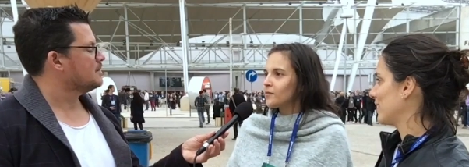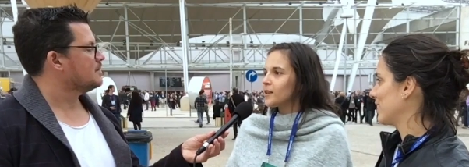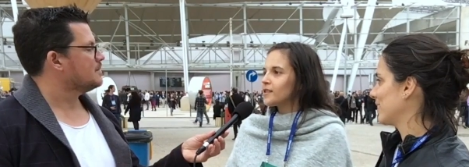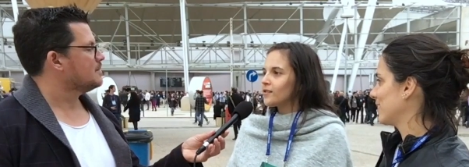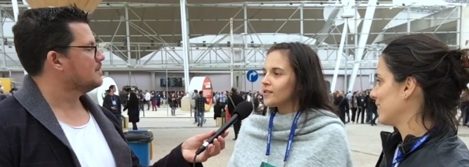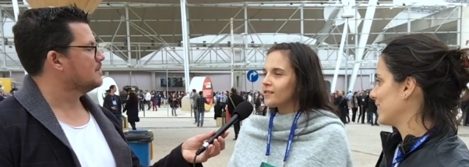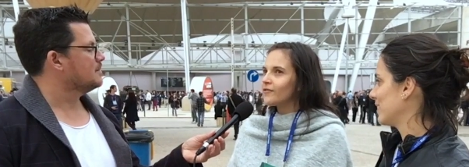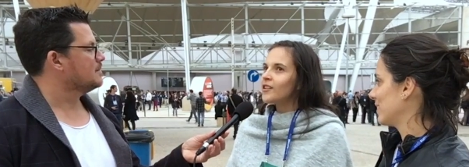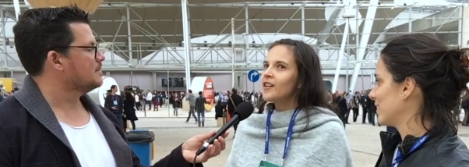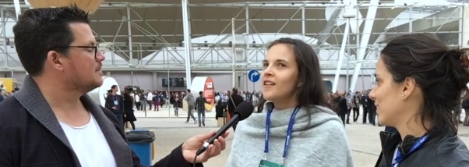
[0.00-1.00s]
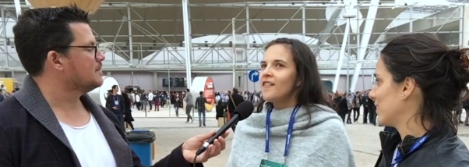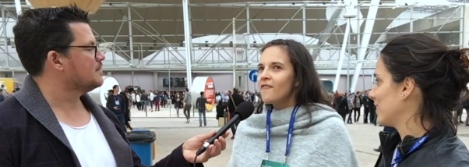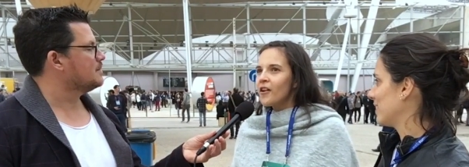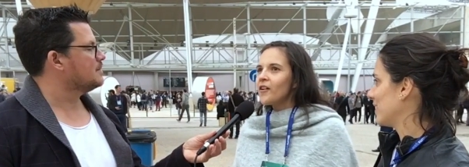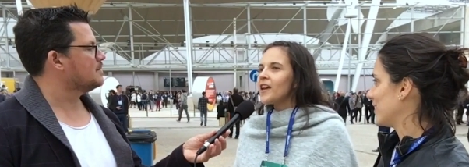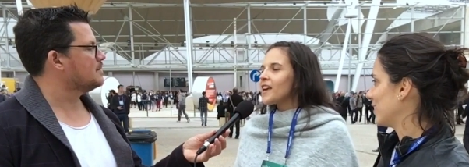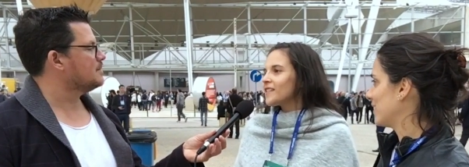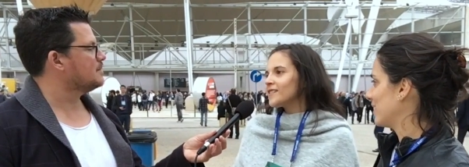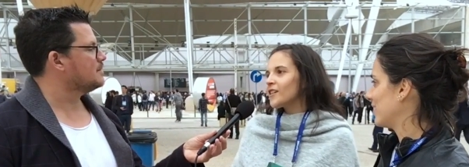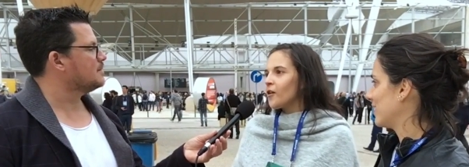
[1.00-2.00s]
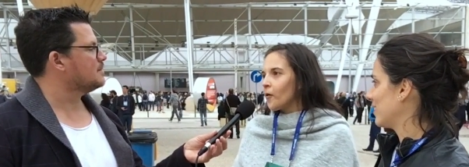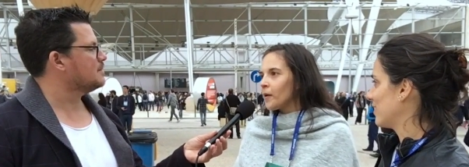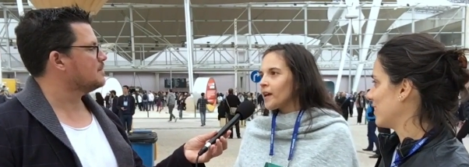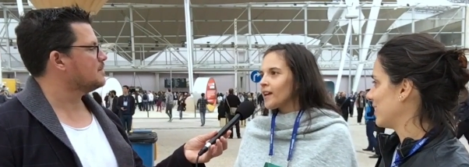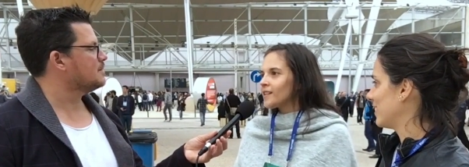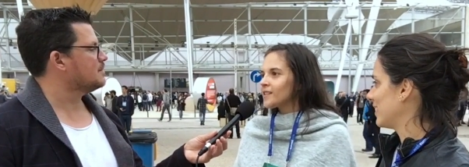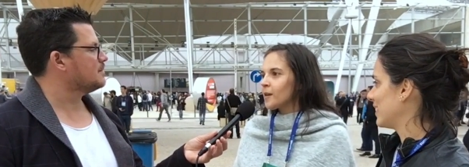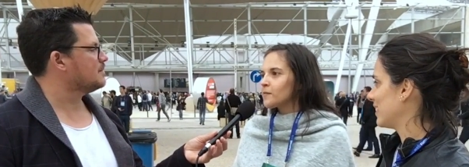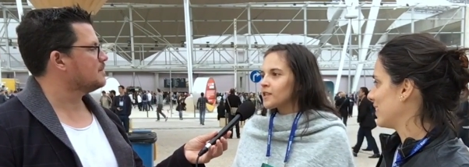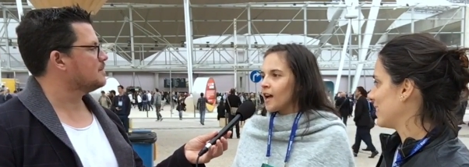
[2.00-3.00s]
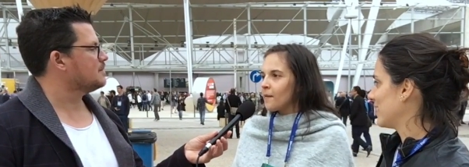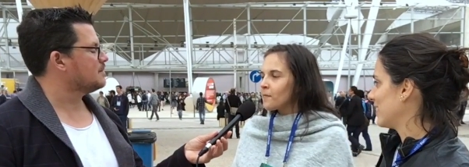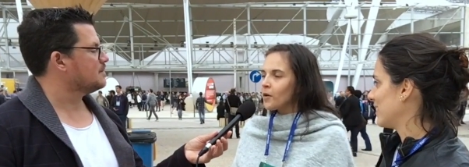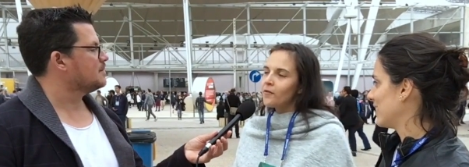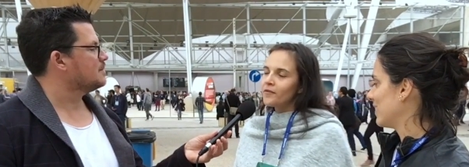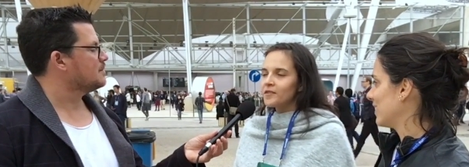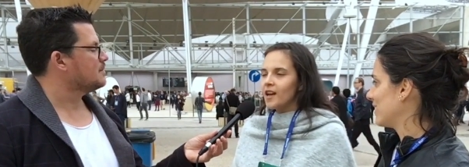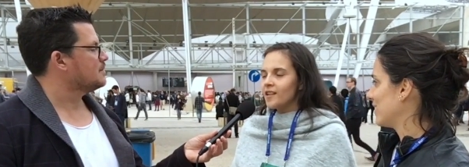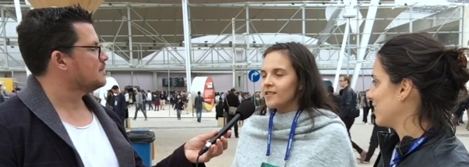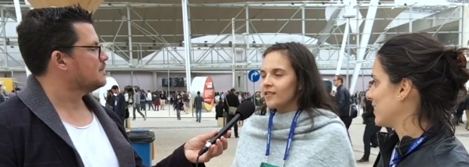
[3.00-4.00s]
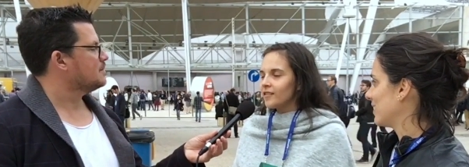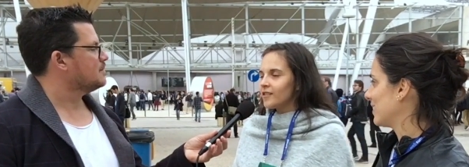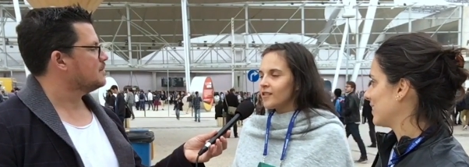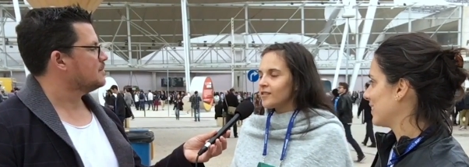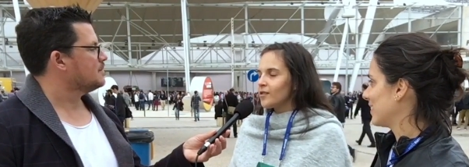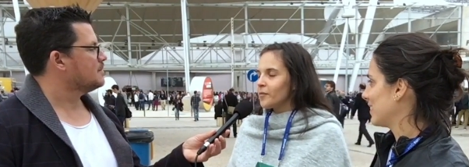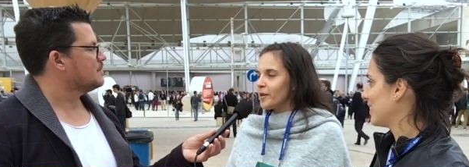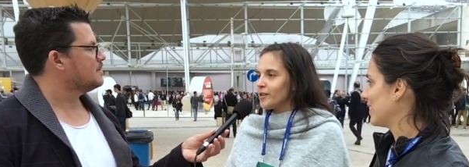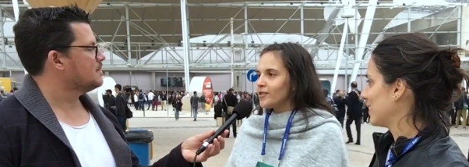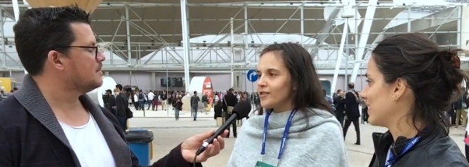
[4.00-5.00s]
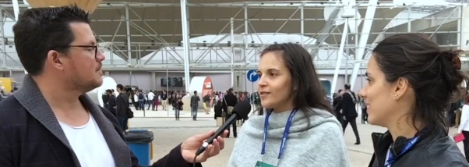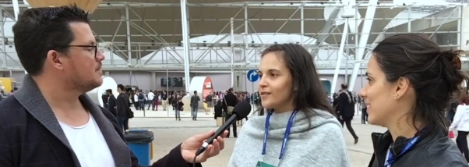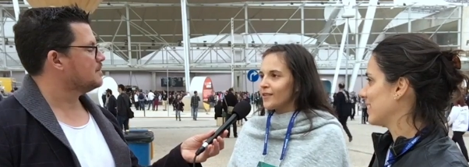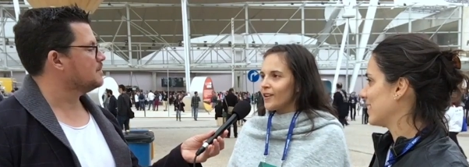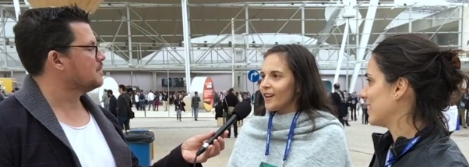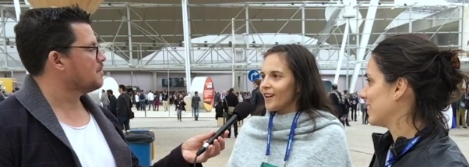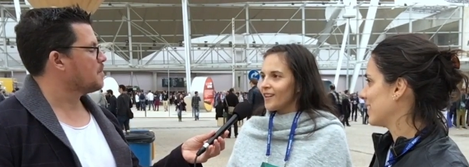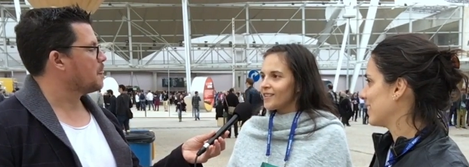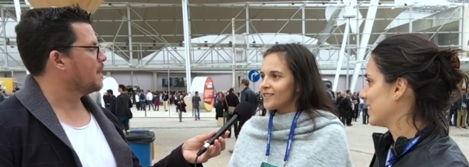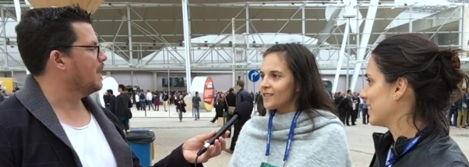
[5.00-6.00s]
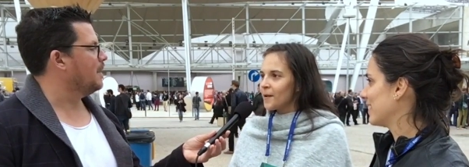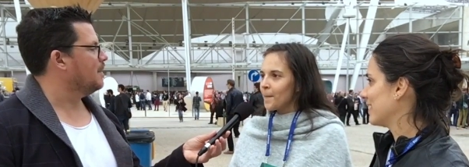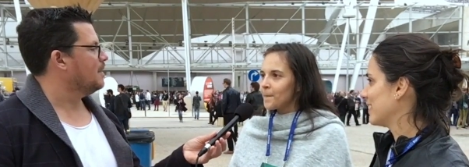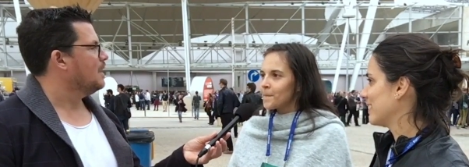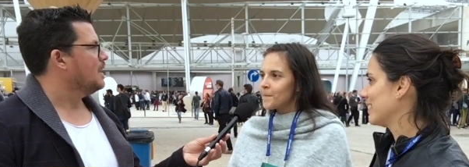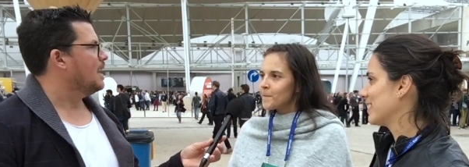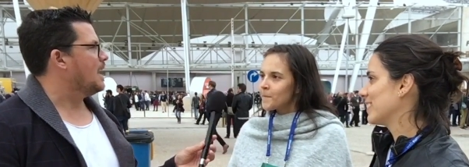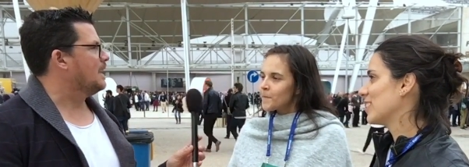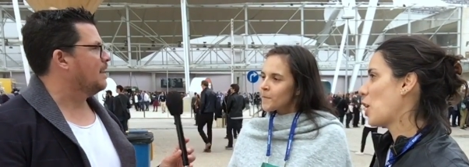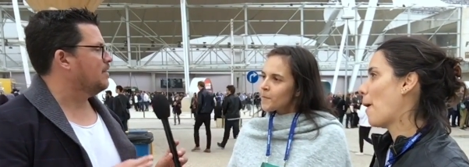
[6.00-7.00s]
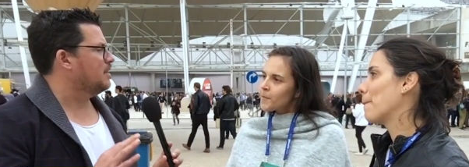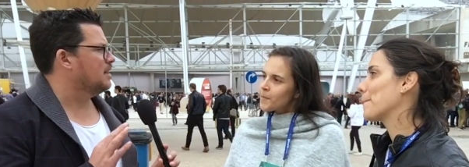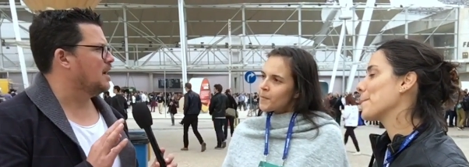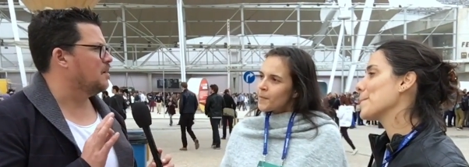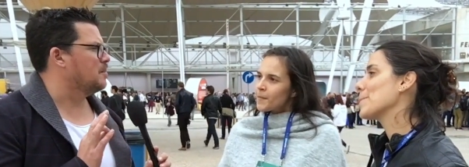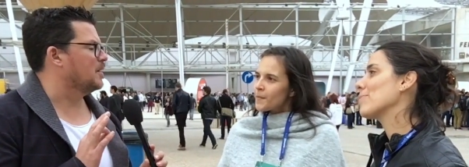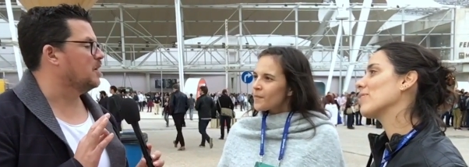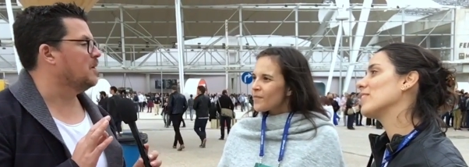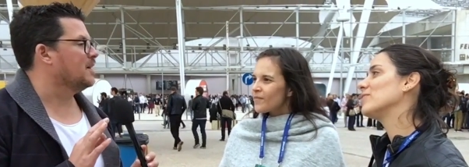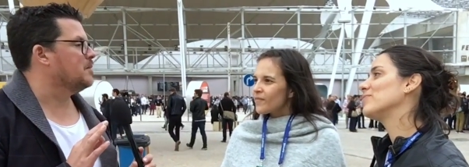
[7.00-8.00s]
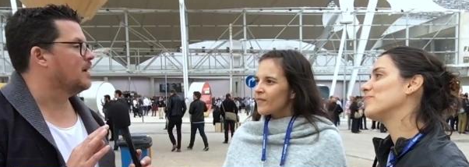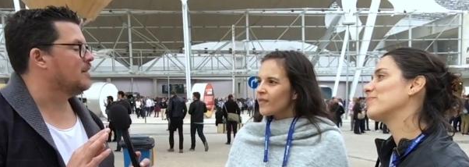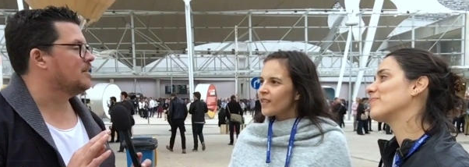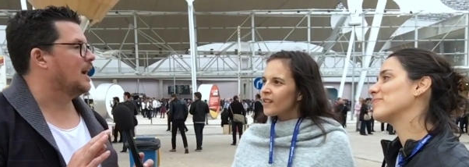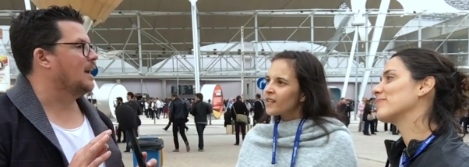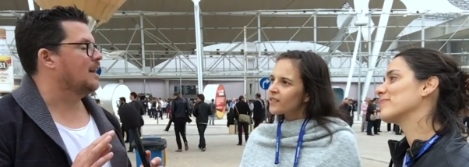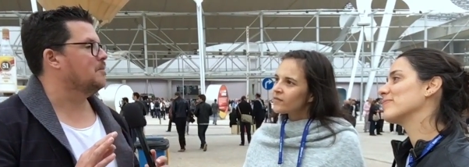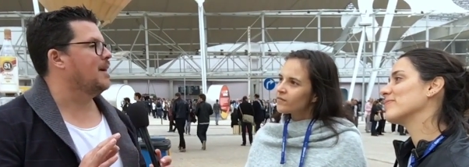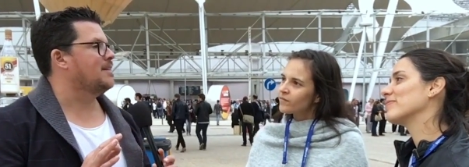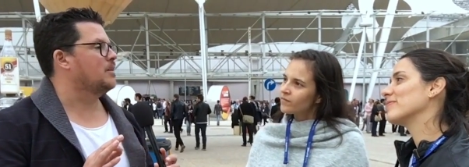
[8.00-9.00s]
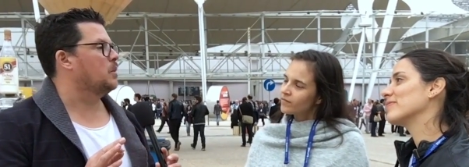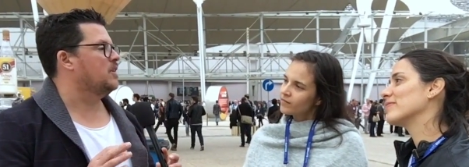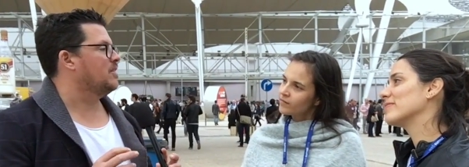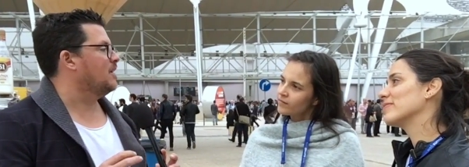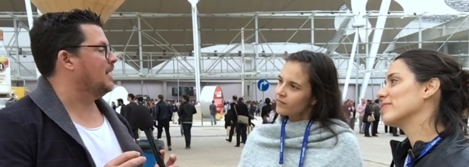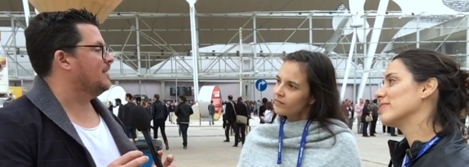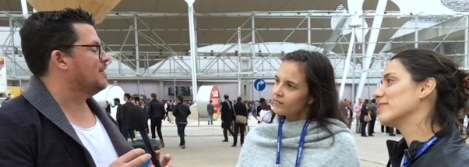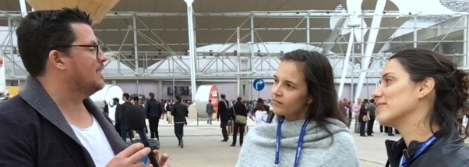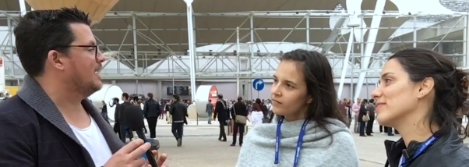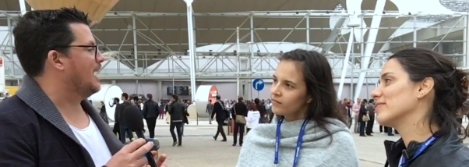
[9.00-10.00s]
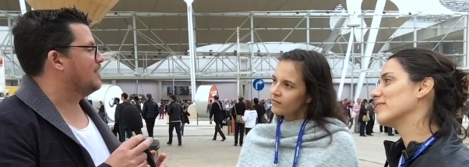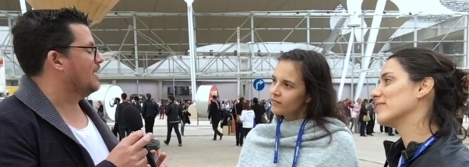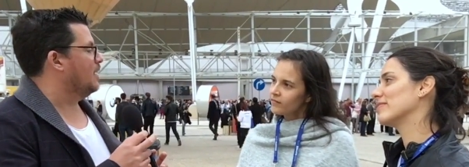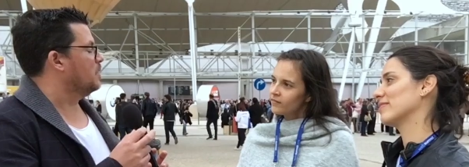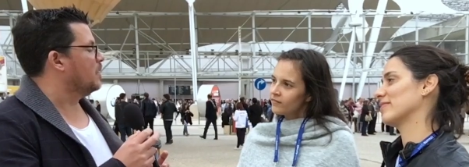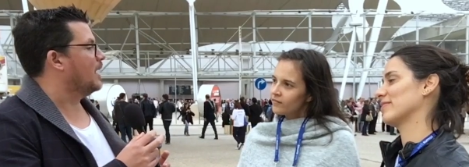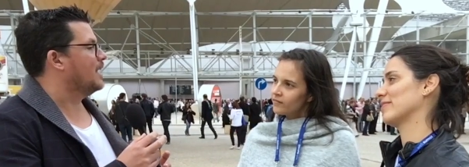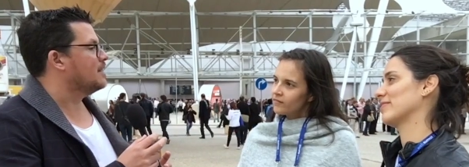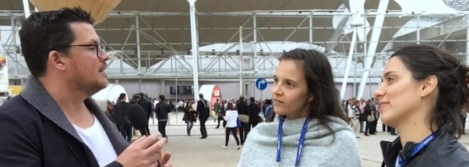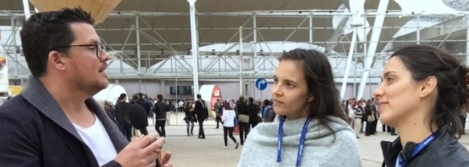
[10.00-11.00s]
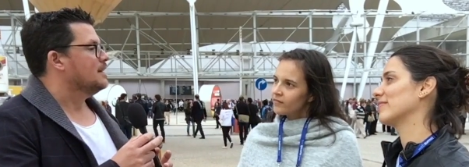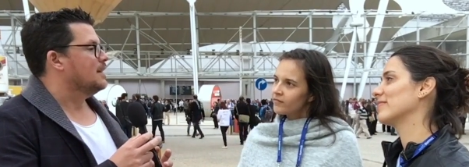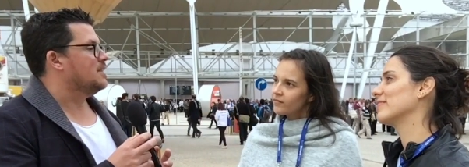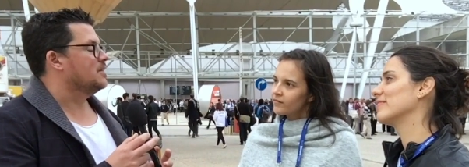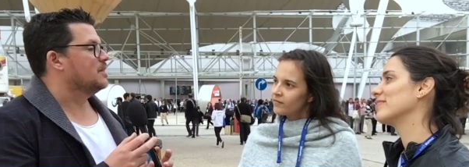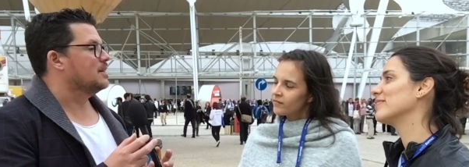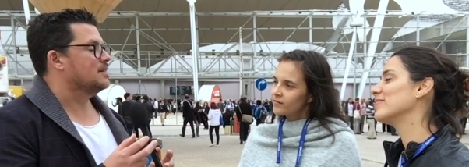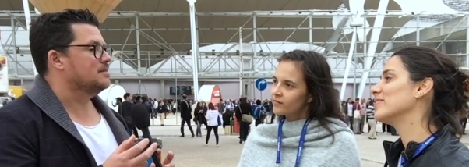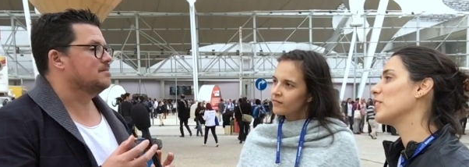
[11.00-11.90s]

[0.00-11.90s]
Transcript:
Speaker 1: me. So it's very easygoing. At the same time, both sides are learning so much, so it's very nice.
Speaker 2: Yeah.
Speaker 1: Yeah, and
Speaker 2: that's uh, about learning, because I can imagine that when you start as a as a local guide, that you're